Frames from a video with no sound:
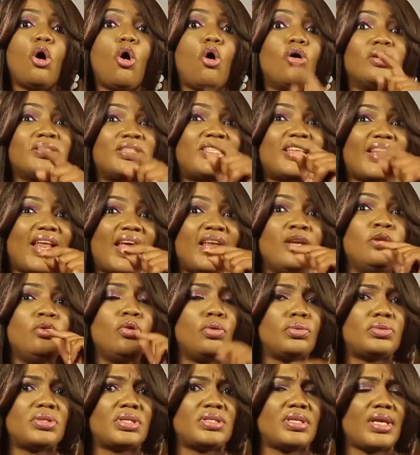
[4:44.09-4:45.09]
Until I
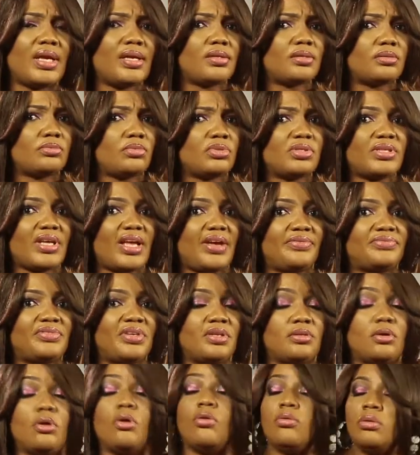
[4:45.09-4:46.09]
notice, ah, don't I have
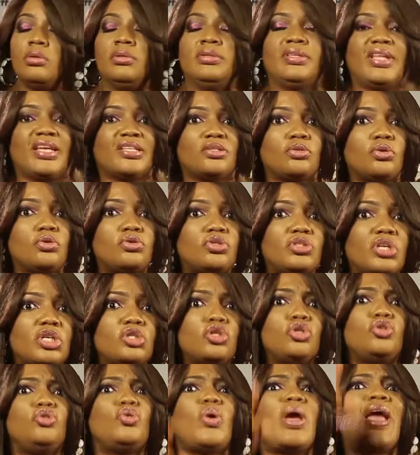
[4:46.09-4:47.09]
change? Oh, there's no
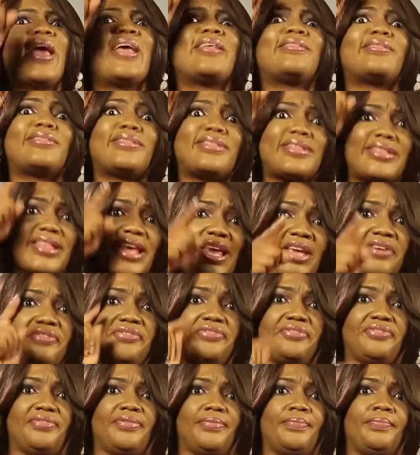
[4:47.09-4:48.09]
change. You're a
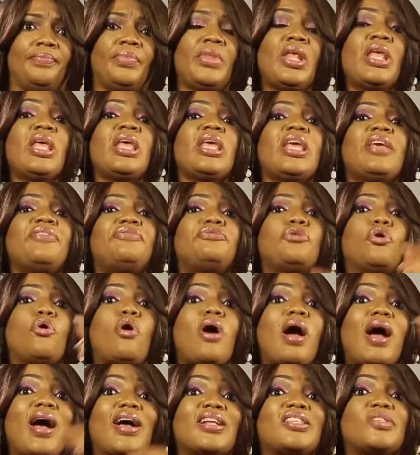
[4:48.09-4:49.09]
thief. If your
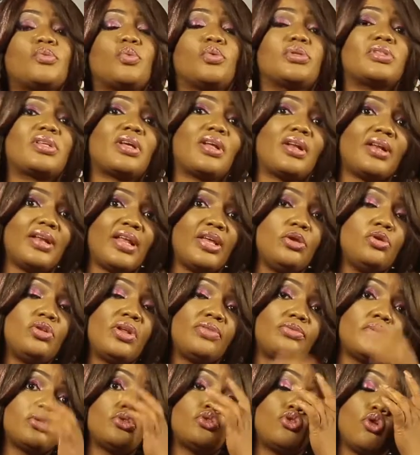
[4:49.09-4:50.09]
heart was clear, you'd
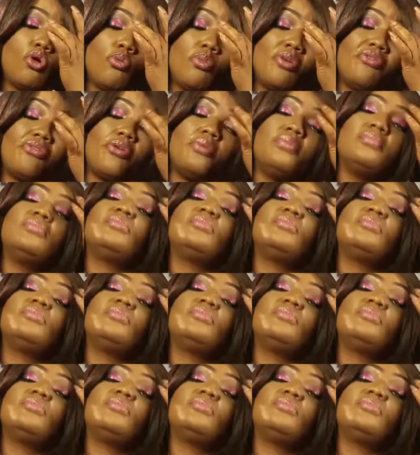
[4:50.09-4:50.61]
have just told me from